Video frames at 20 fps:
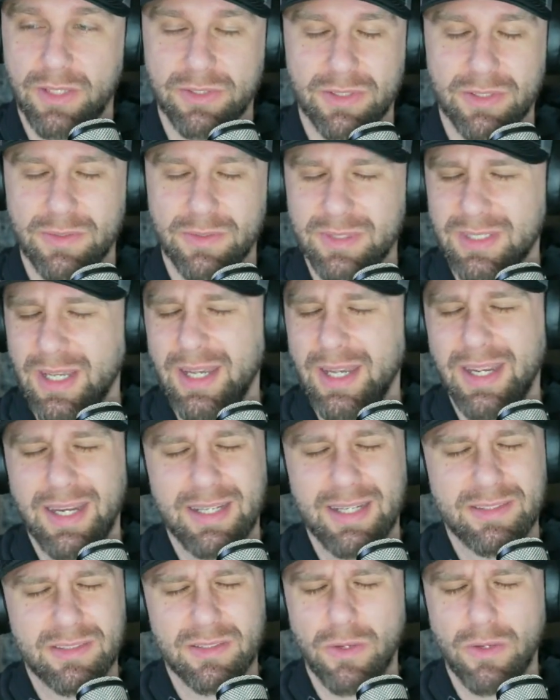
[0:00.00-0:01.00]
So it's
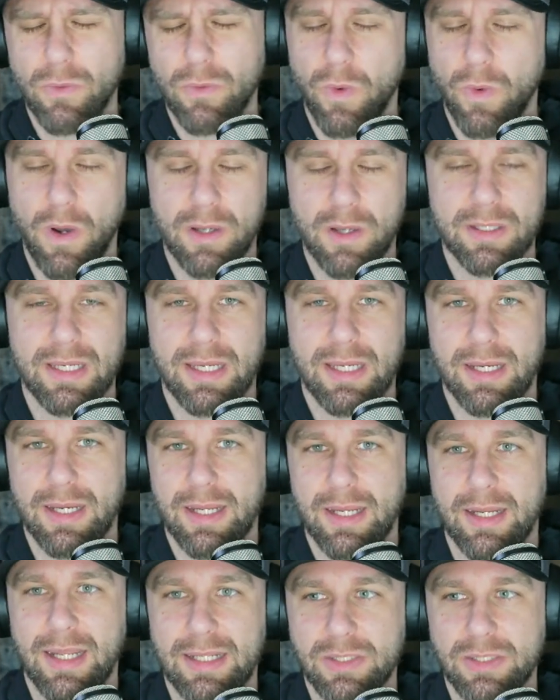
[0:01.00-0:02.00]
so wonky. And
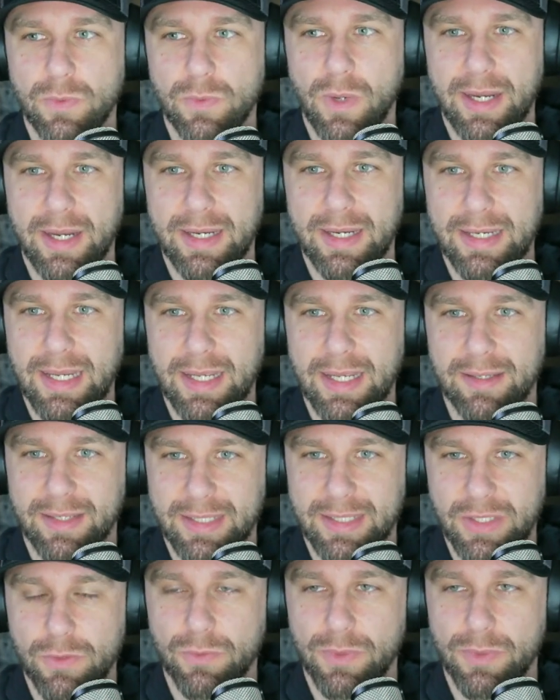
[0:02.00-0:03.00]
that's why, again,
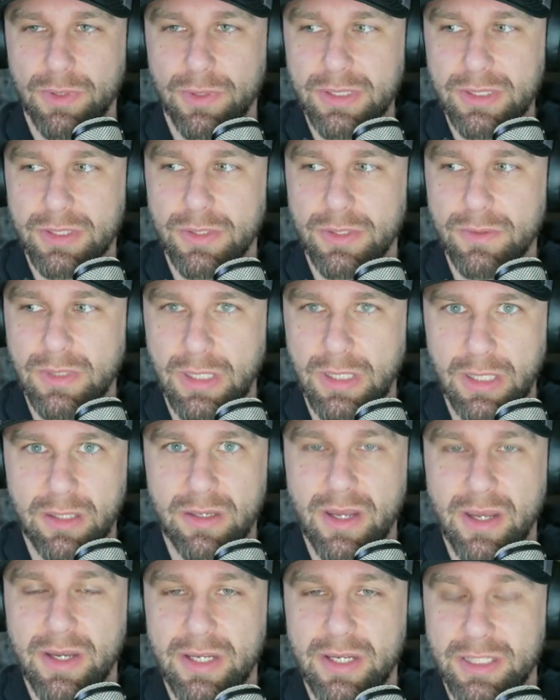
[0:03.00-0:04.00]
like, you really do need,
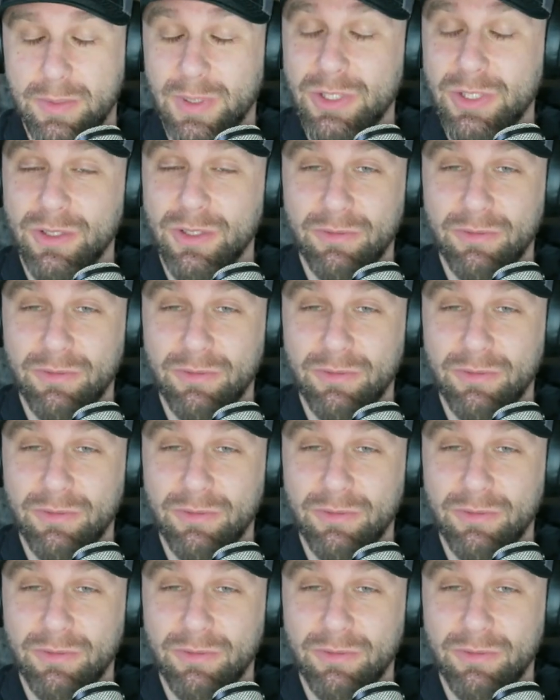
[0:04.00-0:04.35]
especially if you're